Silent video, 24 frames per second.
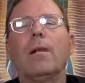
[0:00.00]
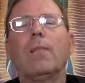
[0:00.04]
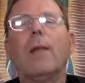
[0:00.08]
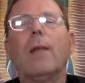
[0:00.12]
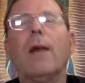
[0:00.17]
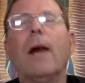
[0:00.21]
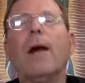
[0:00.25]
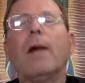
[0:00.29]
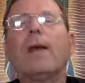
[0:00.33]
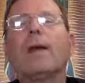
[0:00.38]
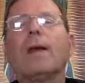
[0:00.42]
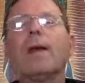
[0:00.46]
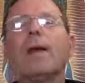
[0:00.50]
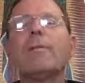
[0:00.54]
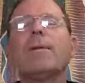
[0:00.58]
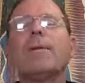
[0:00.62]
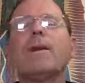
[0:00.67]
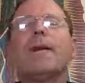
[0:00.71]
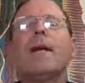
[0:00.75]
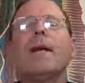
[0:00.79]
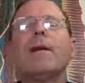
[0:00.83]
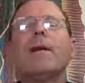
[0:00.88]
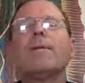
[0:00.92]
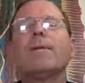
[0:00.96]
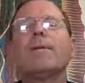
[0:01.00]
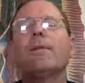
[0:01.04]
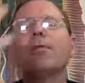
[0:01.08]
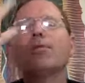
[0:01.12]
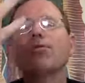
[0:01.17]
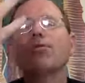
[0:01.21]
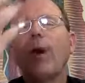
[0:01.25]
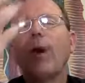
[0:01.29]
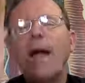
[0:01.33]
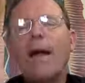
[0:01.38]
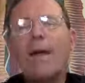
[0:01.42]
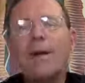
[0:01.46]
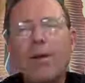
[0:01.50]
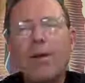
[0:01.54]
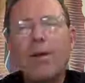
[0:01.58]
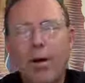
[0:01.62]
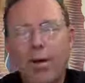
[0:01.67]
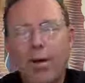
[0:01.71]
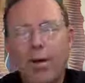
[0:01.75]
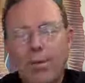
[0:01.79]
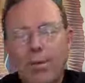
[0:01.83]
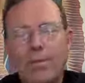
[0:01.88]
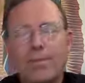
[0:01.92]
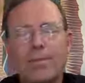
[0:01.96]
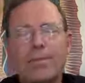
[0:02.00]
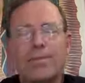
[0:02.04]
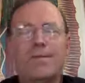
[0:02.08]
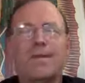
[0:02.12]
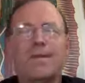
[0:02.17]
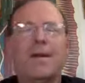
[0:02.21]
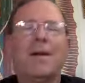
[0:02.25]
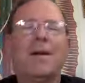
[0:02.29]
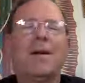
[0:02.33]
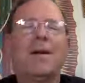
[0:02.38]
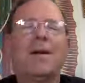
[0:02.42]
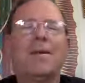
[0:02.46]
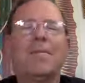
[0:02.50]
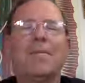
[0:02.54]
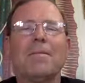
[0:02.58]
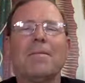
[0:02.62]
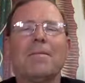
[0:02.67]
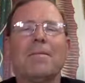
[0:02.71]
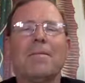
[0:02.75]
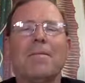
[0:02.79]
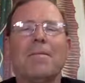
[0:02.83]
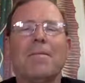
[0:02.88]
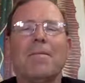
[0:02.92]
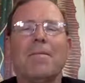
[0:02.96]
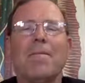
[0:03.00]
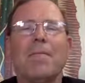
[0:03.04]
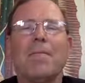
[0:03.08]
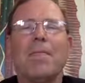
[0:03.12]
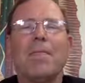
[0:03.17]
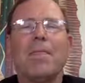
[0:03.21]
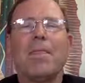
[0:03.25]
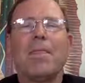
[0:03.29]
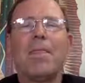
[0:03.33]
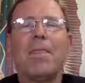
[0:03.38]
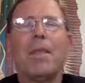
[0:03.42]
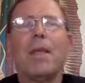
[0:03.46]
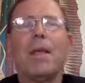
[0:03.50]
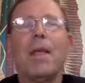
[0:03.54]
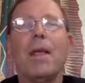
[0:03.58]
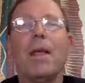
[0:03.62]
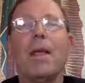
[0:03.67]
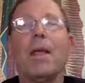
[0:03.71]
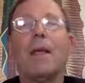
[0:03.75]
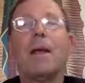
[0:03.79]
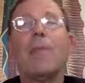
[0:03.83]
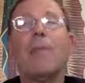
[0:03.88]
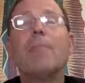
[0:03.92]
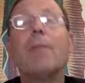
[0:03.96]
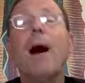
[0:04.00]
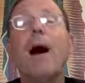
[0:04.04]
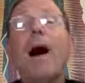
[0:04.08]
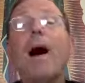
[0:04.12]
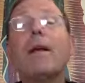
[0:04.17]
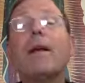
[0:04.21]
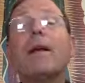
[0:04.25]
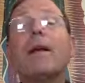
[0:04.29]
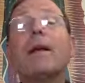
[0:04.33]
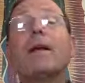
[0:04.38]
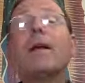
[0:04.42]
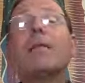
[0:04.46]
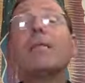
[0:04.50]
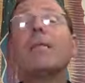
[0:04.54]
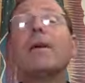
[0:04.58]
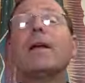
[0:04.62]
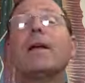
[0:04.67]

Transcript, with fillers: Monica became the Drano. Huh. Monica